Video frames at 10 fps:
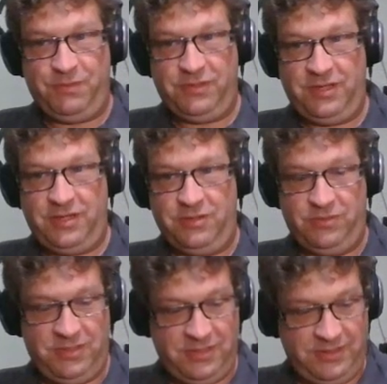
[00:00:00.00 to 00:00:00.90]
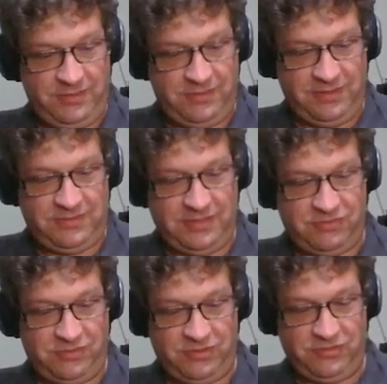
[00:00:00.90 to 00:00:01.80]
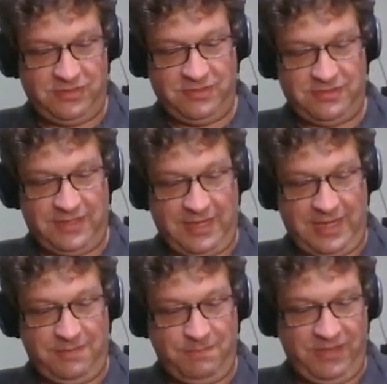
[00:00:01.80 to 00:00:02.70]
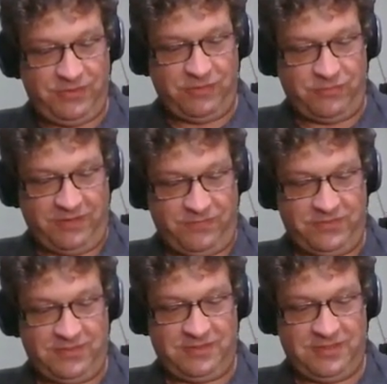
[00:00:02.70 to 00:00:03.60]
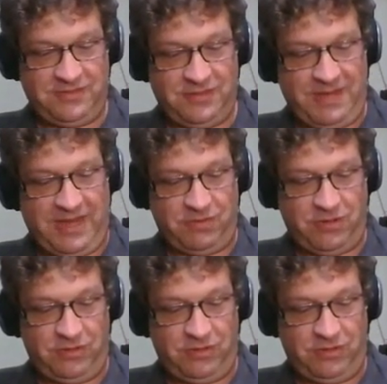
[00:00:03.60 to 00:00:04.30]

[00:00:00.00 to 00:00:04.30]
below, this introduces a method reference. A system out